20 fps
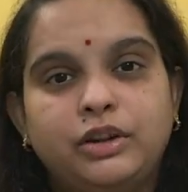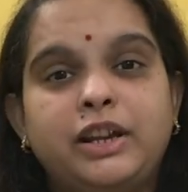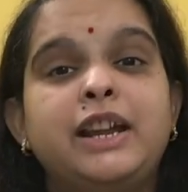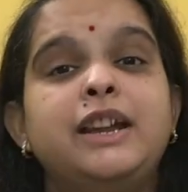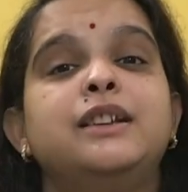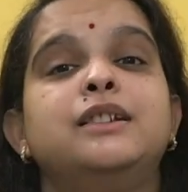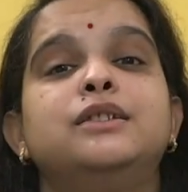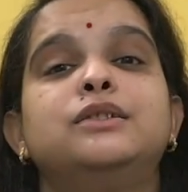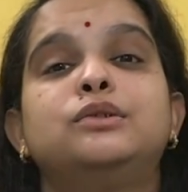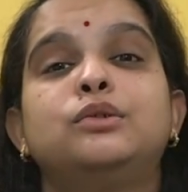
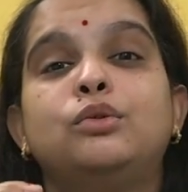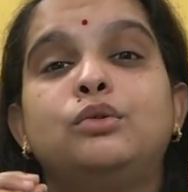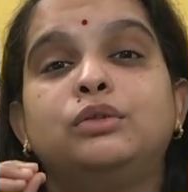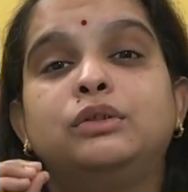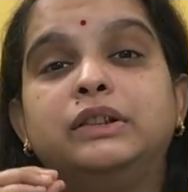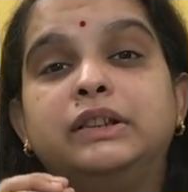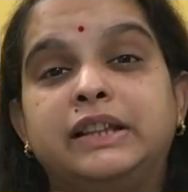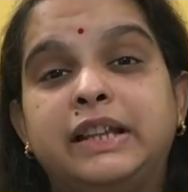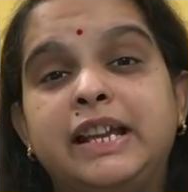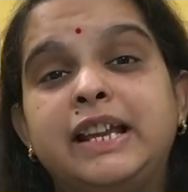Okay,
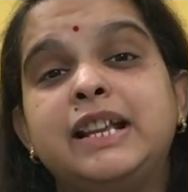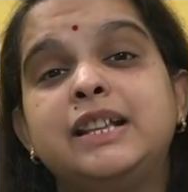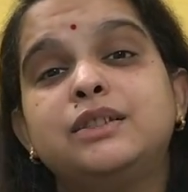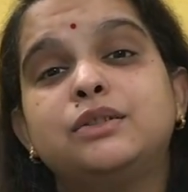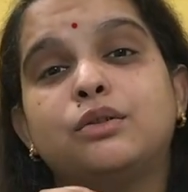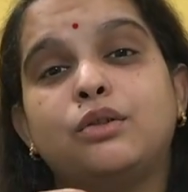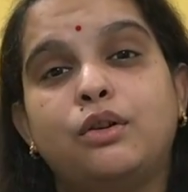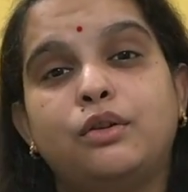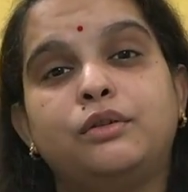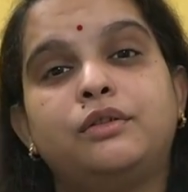so
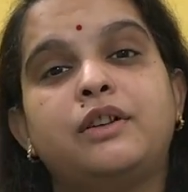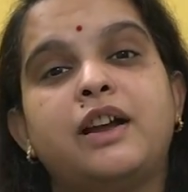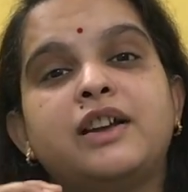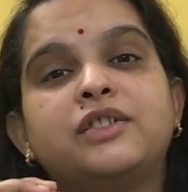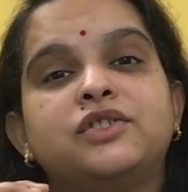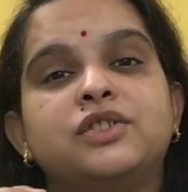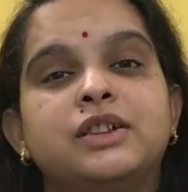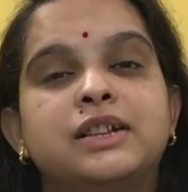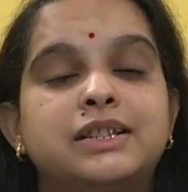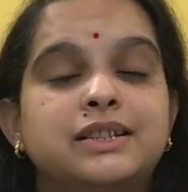these
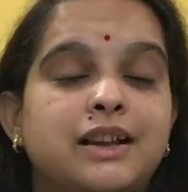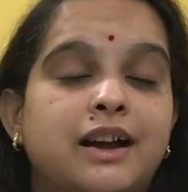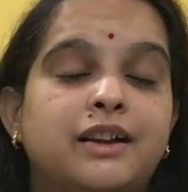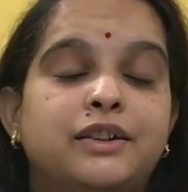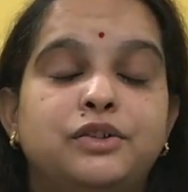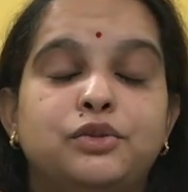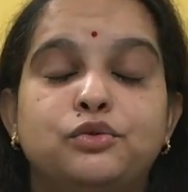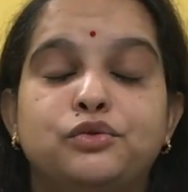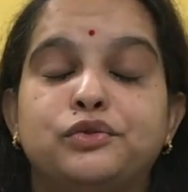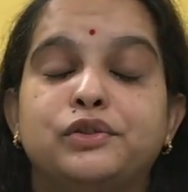contractions
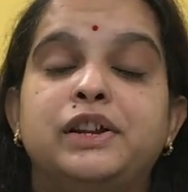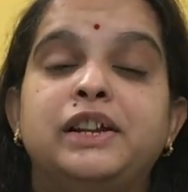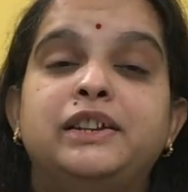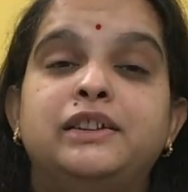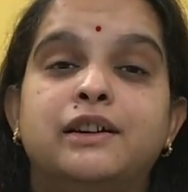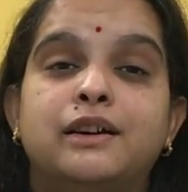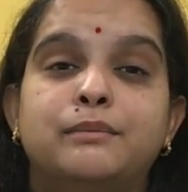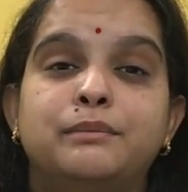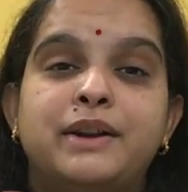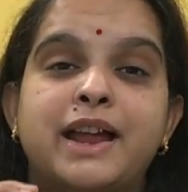are
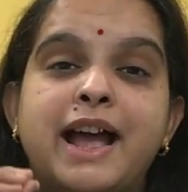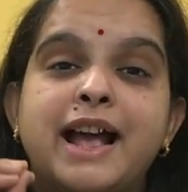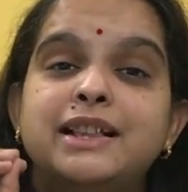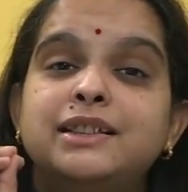usually termed